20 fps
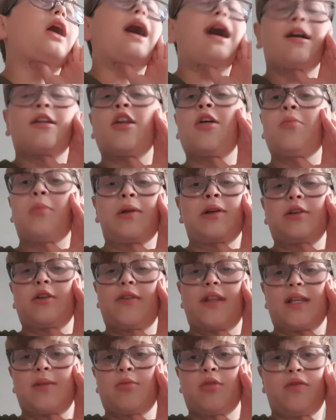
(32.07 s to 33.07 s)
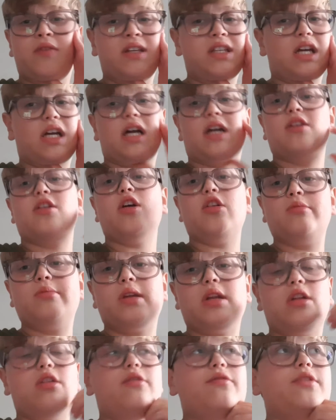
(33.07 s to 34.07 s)
I know I'm gonna love these movies. I know I'm
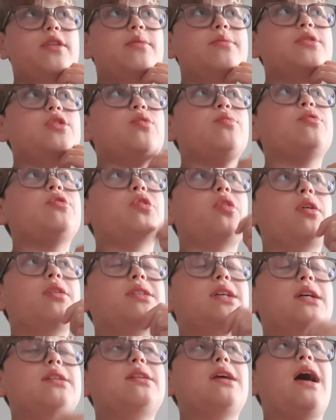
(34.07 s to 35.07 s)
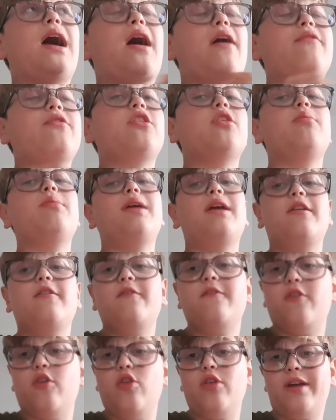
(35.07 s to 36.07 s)
gonna love them, so I'm so excited to have them in
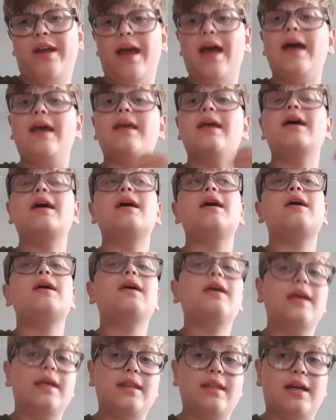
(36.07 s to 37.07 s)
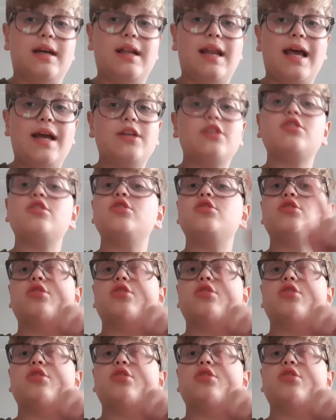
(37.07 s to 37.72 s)
4K in the collection.